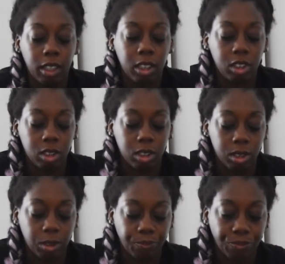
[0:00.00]

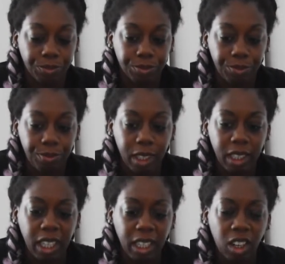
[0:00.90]
So
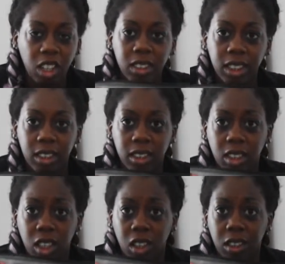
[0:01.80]
yeah, obviously this is
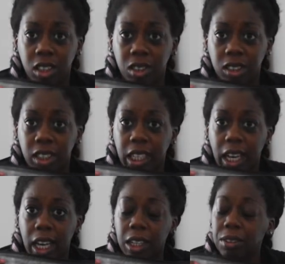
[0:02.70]
not all the clothes that I
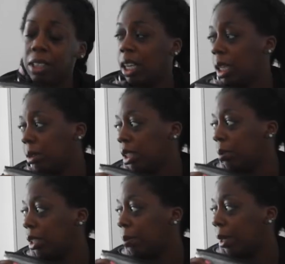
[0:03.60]
have. I'm going to
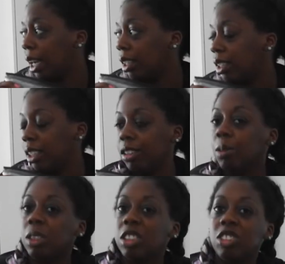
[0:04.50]
be packing the other
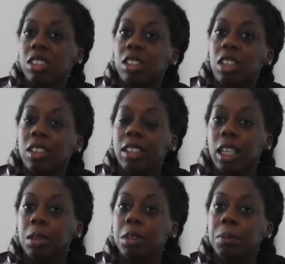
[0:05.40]
ones, just not on
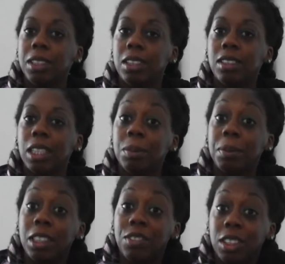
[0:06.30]
camera because that would
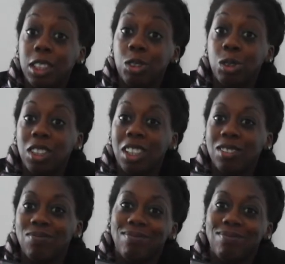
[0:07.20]
make the video too long.